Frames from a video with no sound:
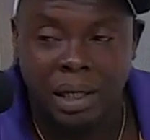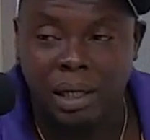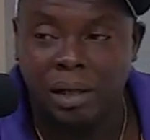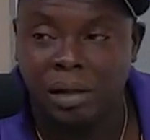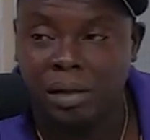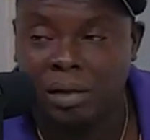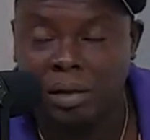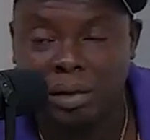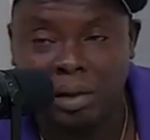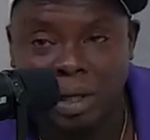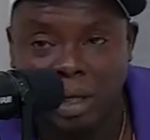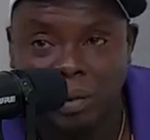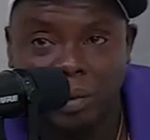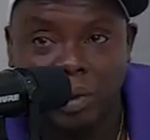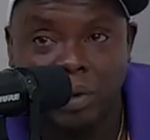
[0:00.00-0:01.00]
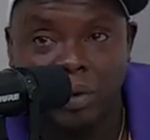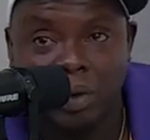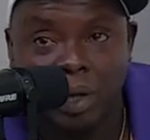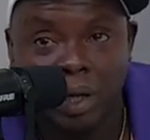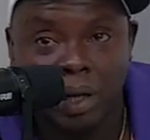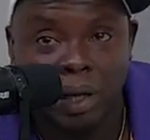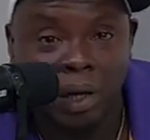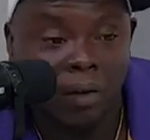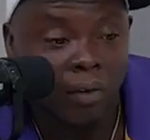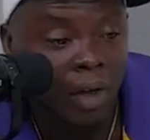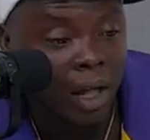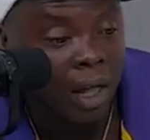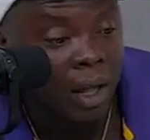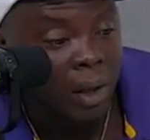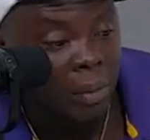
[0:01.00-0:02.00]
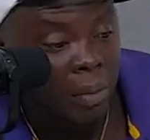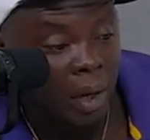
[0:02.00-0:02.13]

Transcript: that we're gonna kick it off. But